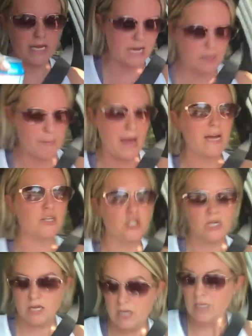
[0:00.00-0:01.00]
Cake
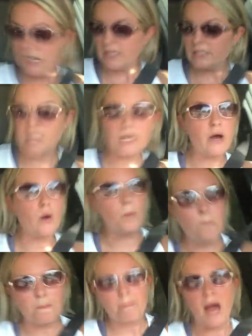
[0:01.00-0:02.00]
Bash.
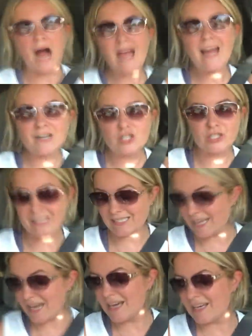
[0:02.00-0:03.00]
So I actually
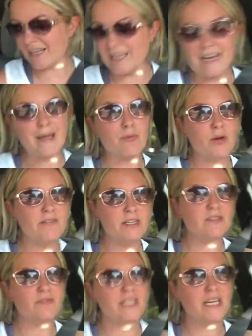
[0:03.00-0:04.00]
said in a
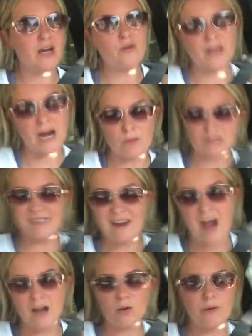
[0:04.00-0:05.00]
previous video that I was
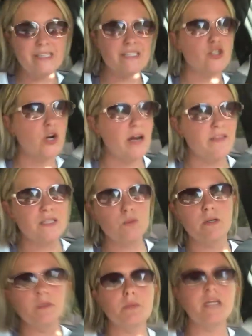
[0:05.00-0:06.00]
not going to try this
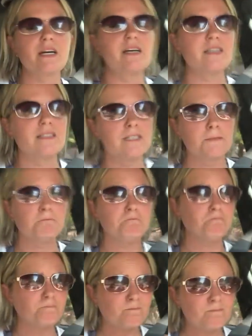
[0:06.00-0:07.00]
one because
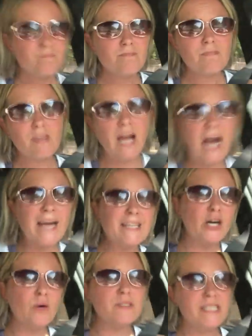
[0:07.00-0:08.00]
I
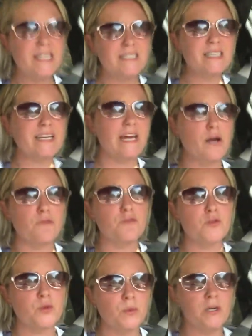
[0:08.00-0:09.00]
don't tend to care
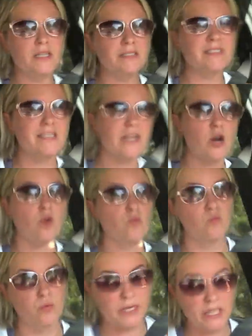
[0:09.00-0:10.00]
for the ones that are
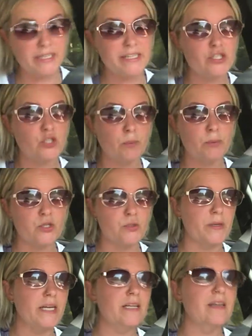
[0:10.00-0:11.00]
really super
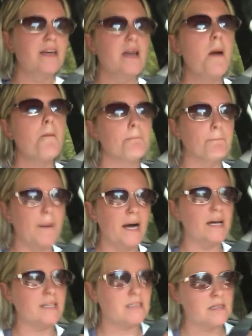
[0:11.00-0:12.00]
sweet,
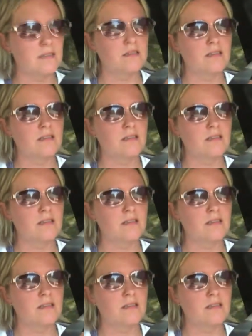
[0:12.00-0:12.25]
but